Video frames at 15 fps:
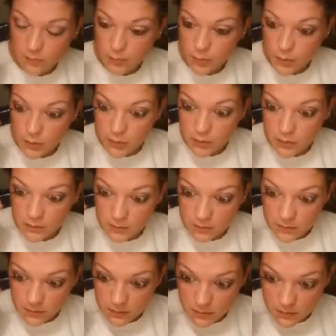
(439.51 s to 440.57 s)
pull
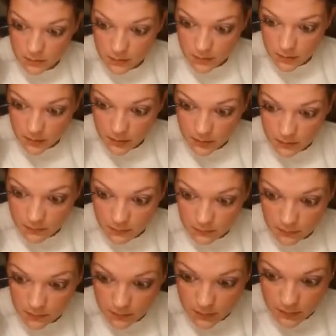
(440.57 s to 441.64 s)
down
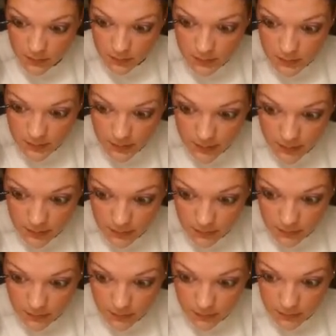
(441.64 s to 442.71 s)
on this liner.
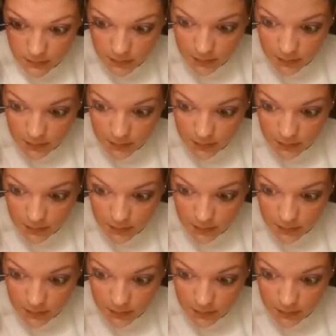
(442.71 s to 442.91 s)
Just